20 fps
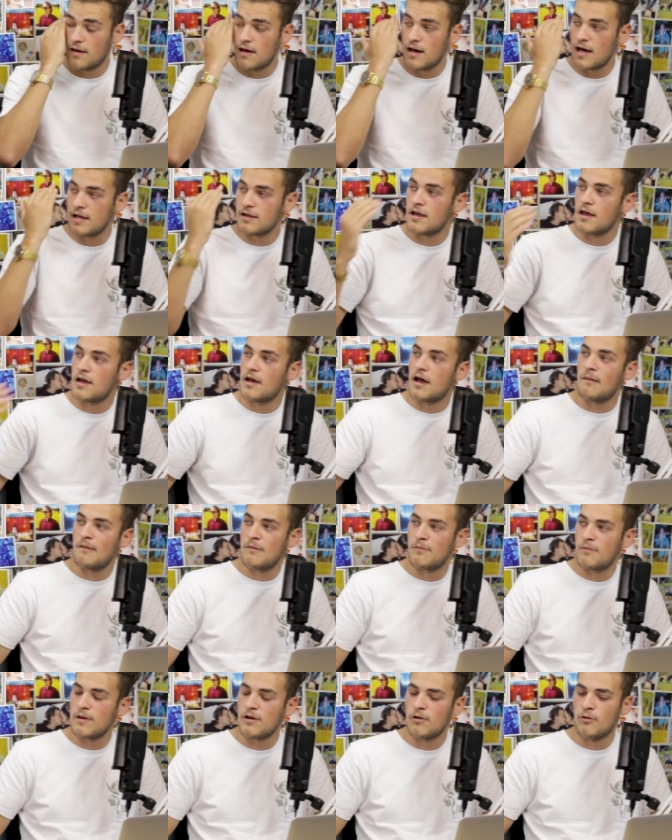So, I
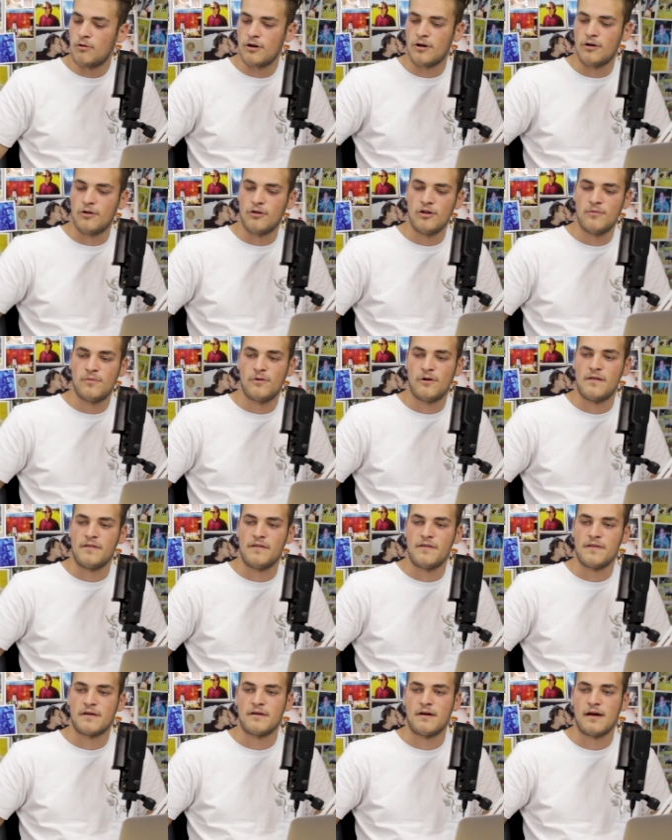remember we ordered an Uber and
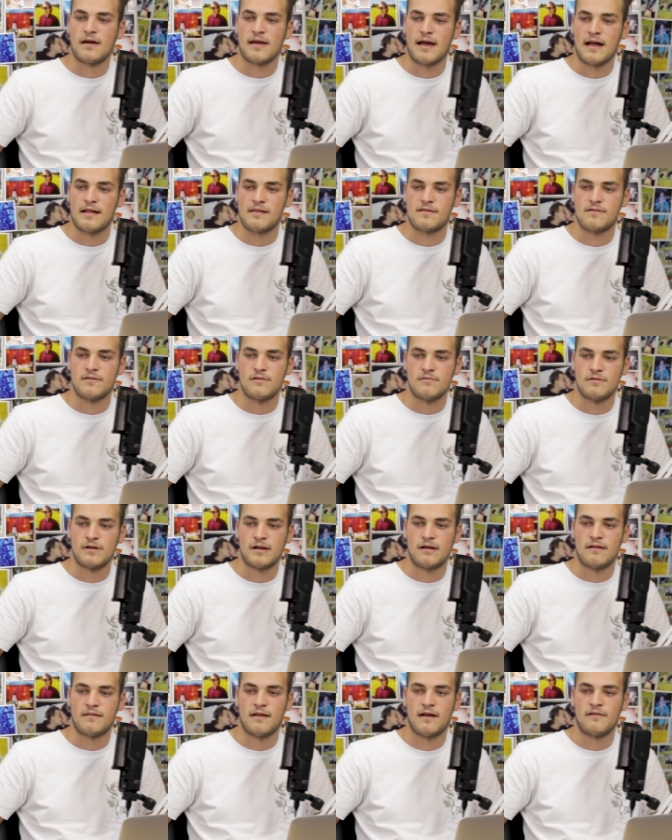then the guy cancelled,
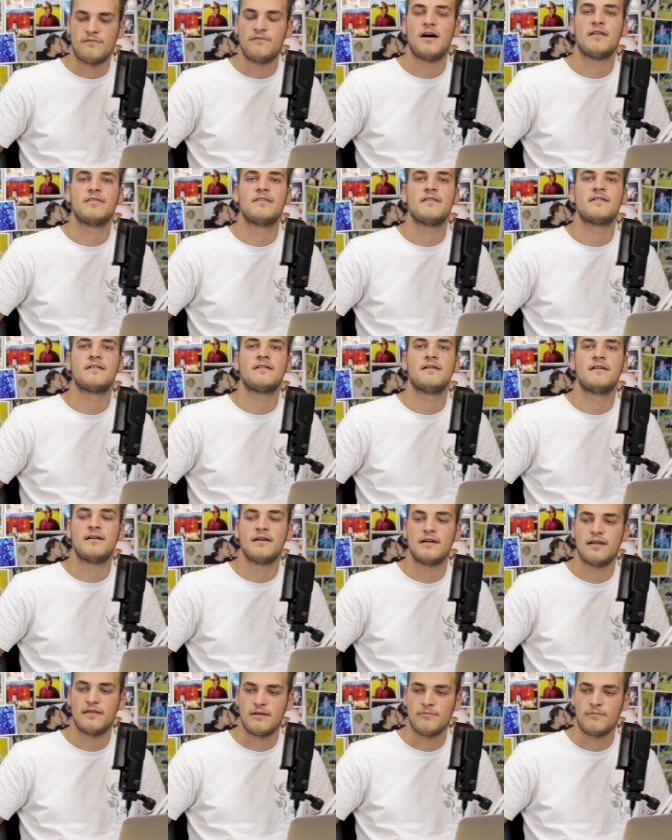and I was like, fuck this
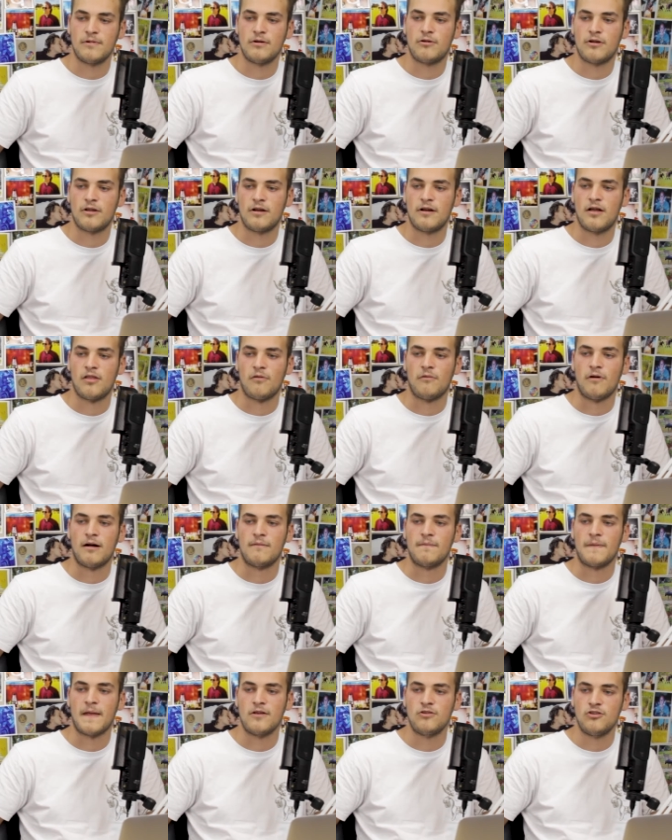guy, and then we ordered another
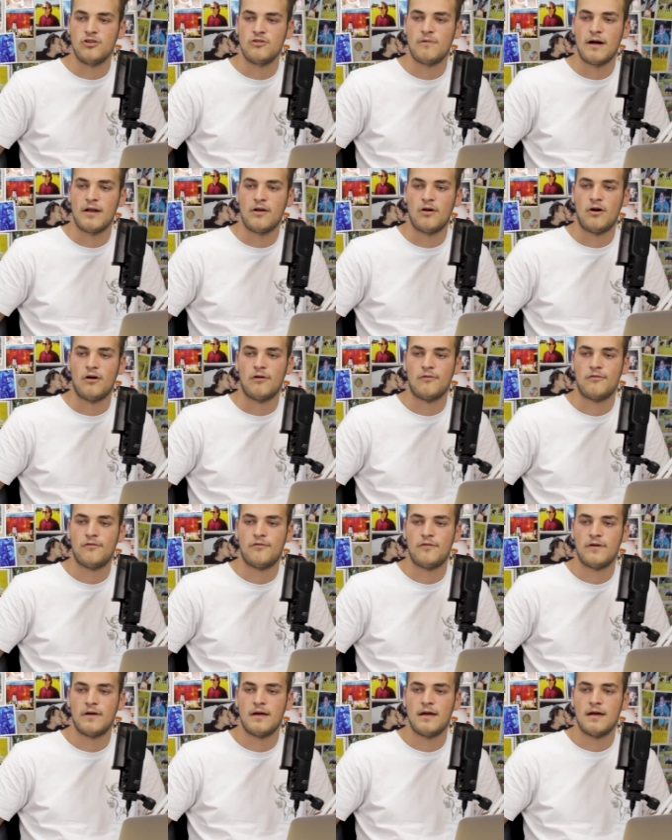one, and you went
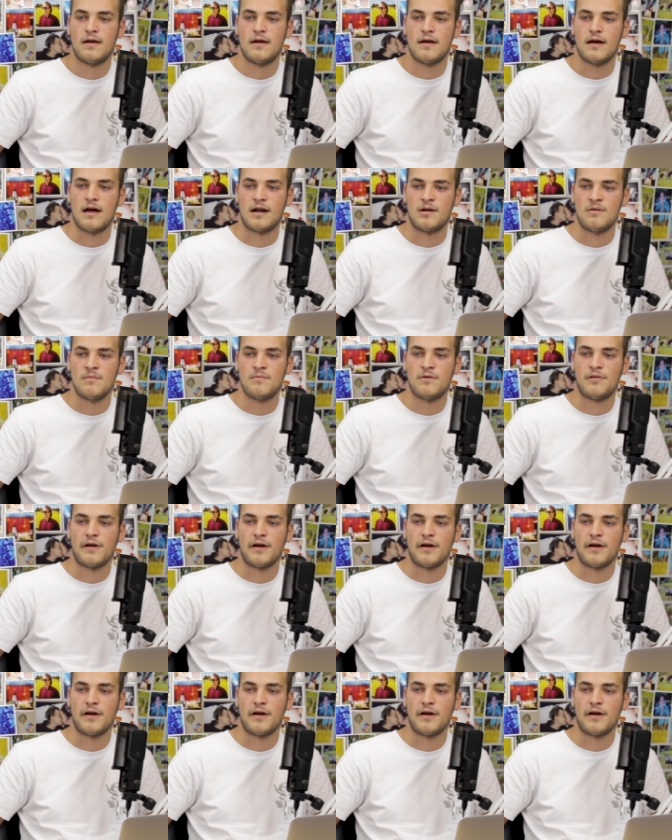off. And I remember